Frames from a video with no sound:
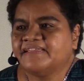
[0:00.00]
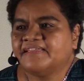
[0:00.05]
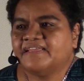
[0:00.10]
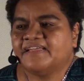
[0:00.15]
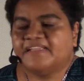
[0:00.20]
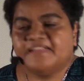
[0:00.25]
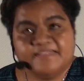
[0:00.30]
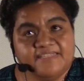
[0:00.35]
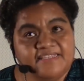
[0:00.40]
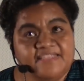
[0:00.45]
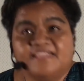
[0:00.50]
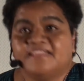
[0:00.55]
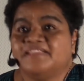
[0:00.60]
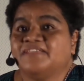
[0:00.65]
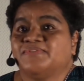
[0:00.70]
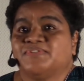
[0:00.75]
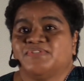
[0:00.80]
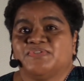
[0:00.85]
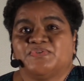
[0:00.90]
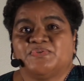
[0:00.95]
And again, there
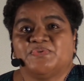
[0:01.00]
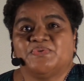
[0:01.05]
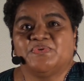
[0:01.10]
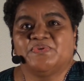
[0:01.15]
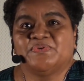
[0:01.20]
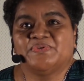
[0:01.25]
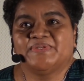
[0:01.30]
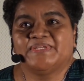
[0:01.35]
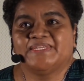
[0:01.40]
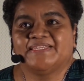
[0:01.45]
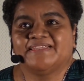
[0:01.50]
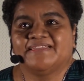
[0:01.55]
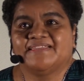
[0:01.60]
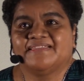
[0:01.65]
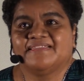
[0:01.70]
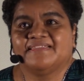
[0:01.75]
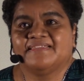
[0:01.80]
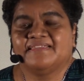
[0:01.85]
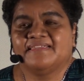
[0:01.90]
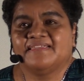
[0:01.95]
was a coup.
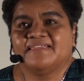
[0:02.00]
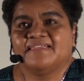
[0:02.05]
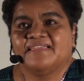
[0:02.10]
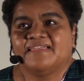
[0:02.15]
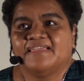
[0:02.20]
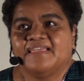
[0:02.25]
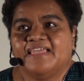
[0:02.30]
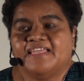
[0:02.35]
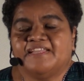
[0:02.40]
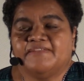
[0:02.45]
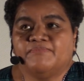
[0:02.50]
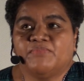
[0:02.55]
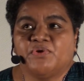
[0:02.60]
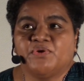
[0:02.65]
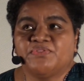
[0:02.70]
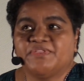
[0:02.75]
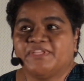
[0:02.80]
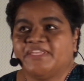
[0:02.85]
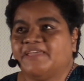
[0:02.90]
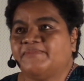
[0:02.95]
And
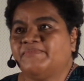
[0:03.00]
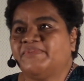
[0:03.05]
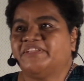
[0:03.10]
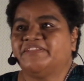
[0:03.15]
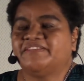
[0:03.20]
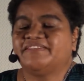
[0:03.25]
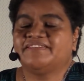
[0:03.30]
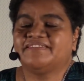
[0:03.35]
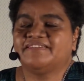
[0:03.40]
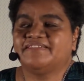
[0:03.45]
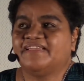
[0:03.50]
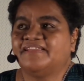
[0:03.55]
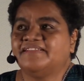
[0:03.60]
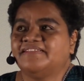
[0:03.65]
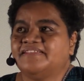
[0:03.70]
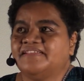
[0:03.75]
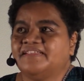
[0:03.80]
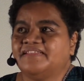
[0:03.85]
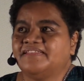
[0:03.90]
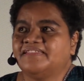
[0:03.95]
both cabinets,
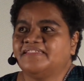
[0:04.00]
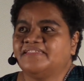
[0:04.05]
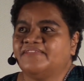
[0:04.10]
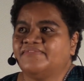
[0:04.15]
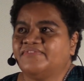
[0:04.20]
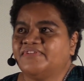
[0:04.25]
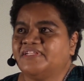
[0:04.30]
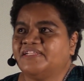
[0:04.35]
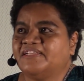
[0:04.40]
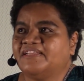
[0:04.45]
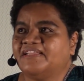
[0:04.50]
1987 and